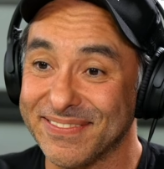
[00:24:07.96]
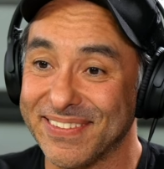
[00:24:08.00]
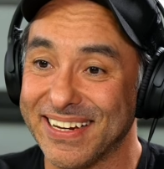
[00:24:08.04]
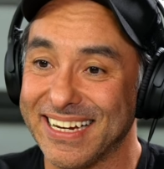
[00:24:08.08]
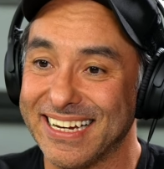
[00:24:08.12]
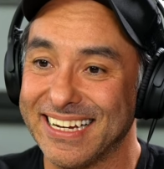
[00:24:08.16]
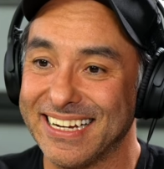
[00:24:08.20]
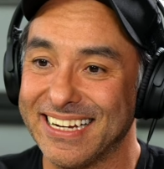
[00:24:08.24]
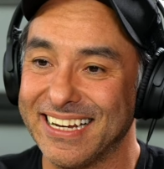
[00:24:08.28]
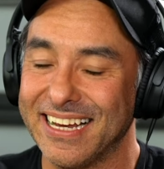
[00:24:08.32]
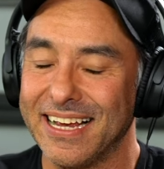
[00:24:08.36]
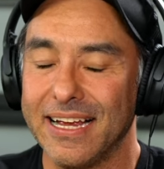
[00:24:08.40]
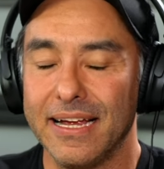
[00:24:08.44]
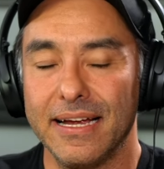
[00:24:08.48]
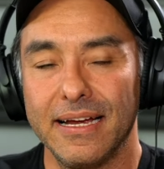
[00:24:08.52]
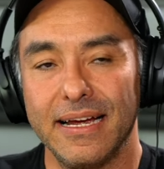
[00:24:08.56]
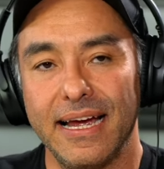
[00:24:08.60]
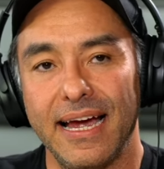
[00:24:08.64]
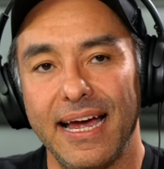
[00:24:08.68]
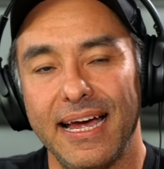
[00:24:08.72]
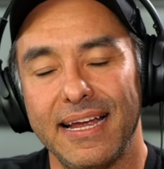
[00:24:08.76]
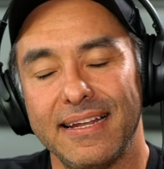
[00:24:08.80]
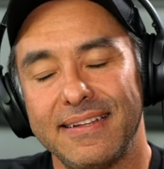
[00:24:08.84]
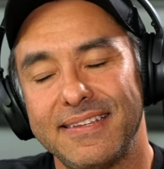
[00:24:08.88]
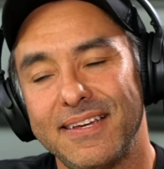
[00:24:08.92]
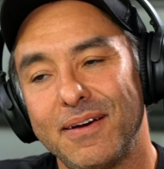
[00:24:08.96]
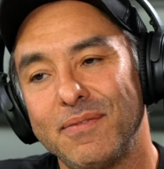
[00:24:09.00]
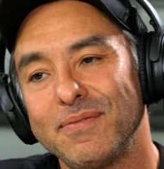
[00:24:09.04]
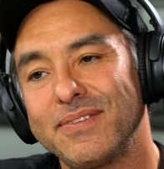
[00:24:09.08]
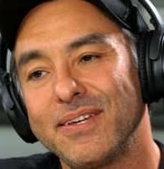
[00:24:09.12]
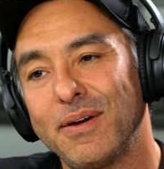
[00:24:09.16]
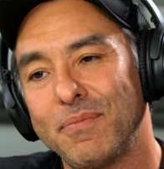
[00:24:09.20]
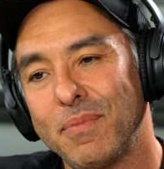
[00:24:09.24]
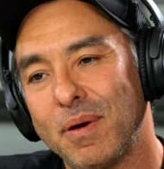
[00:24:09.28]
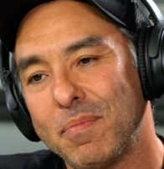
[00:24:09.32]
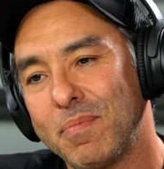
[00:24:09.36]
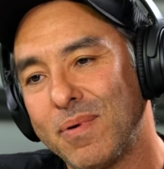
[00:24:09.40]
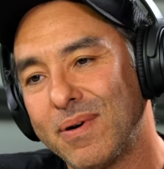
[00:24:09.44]
ridiculous. Man. Yeah. T-
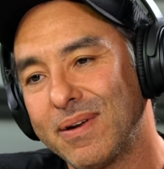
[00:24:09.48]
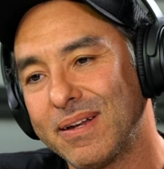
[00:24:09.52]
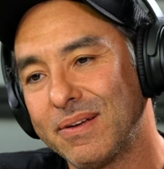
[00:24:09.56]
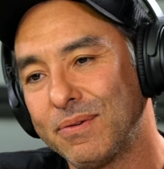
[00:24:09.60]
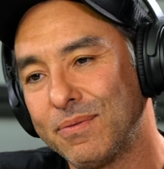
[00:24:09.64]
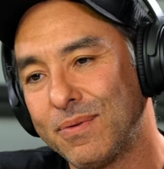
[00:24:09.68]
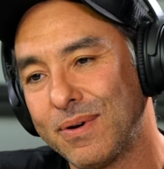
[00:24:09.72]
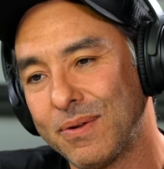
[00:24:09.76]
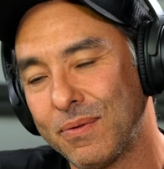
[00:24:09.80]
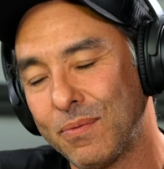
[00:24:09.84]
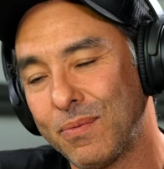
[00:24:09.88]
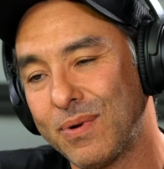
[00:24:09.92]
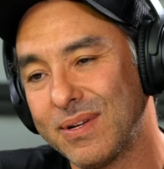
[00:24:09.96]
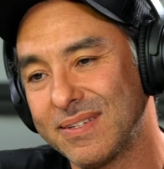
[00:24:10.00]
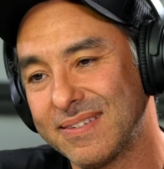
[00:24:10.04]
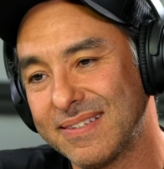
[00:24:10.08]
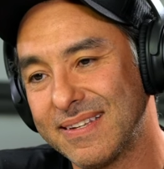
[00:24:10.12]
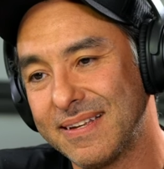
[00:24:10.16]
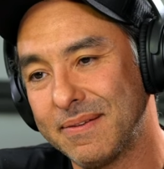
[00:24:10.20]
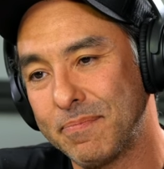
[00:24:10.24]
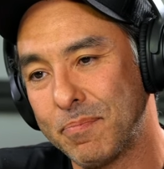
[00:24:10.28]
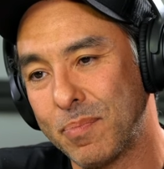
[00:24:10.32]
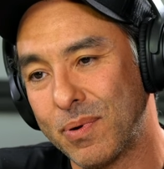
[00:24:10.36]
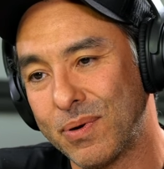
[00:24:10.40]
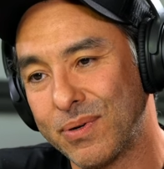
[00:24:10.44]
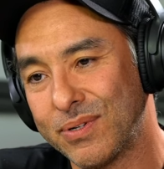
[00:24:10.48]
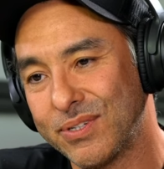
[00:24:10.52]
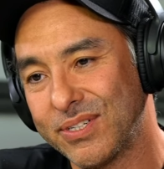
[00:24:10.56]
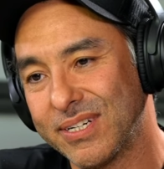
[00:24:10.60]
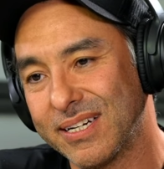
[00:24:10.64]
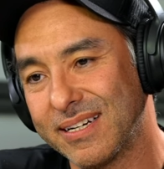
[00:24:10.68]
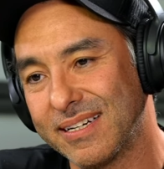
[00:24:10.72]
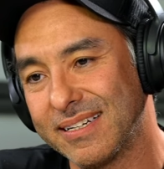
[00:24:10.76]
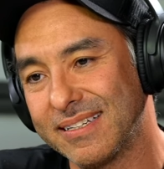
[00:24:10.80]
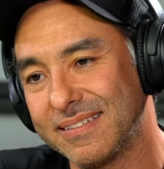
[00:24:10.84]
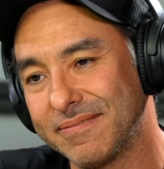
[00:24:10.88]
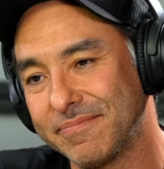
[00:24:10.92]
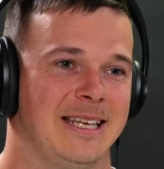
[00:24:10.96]
tell me about it. What was that
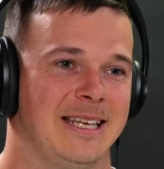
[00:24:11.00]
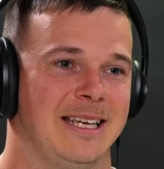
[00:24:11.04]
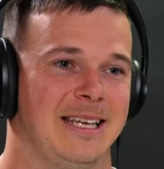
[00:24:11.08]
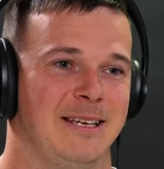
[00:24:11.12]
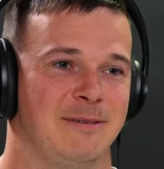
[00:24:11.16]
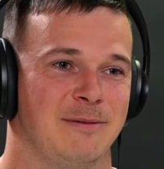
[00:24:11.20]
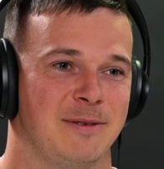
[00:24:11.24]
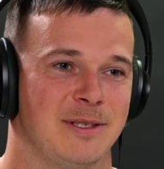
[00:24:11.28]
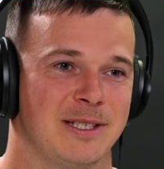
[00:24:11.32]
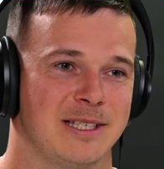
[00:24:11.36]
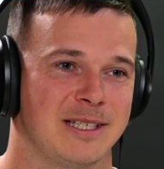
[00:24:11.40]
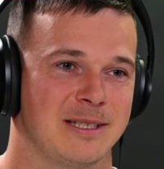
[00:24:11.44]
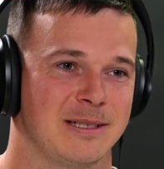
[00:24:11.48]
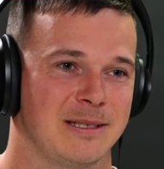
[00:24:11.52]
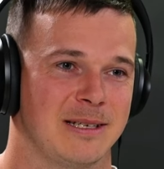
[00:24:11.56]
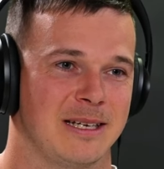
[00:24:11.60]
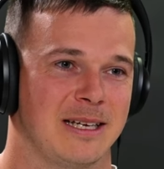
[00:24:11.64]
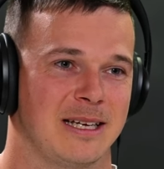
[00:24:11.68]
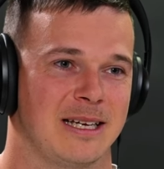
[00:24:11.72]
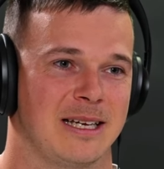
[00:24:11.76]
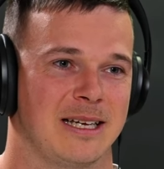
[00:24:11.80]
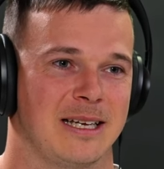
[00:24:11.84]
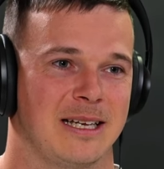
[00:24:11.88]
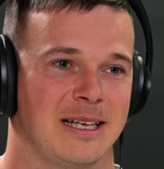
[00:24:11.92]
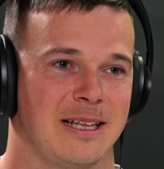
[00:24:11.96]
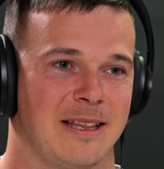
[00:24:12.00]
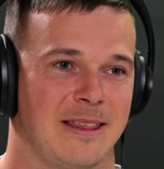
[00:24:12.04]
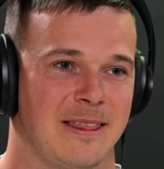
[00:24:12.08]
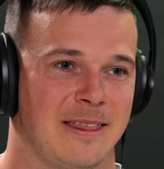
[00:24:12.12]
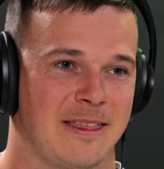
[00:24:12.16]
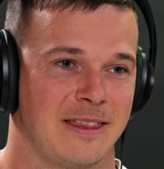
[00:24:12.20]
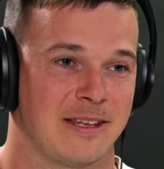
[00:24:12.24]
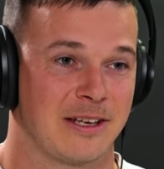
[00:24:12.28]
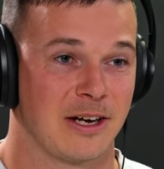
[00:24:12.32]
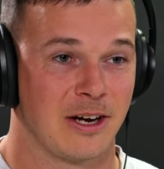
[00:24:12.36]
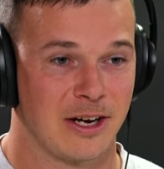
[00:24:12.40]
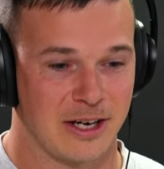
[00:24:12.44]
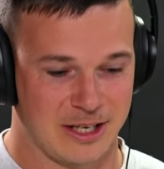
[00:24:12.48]
project? It was.
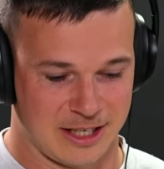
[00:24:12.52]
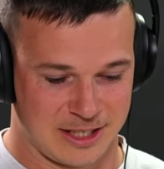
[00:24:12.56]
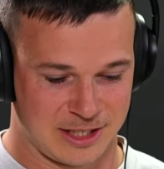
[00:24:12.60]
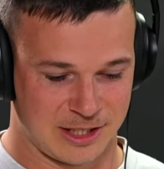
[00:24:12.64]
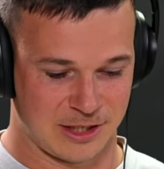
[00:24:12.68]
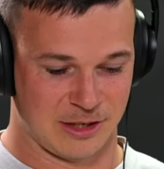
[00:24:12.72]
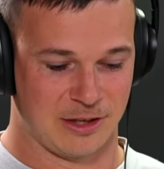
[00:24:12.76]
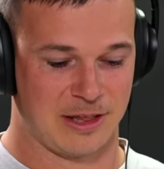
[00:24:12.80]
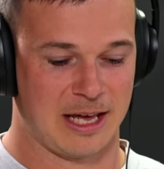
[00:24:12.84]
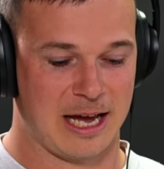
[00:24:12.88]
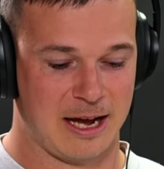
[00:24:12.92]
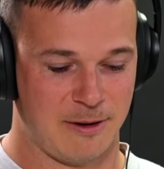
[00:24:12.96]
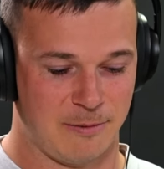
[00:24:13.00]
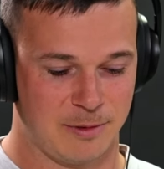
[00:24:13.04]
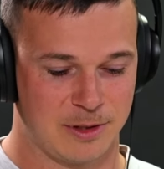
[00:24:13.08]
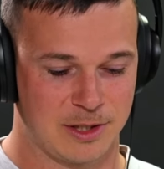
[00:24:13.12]
Uh, so that